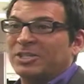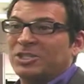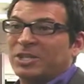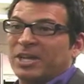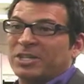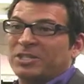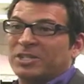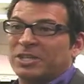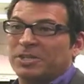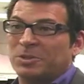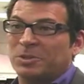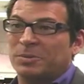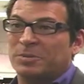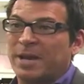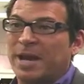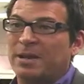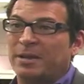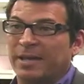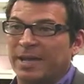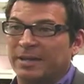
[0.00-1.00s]
change it into a
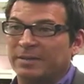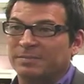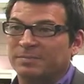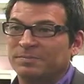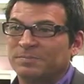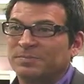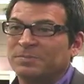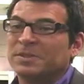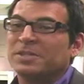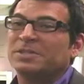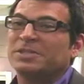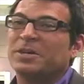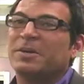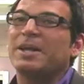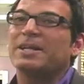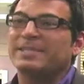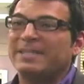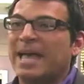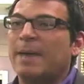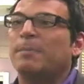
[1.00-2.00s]
bridal gown. So
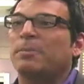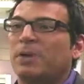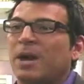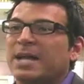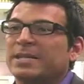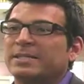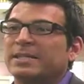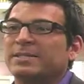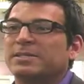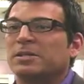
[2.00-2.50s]
it's that process.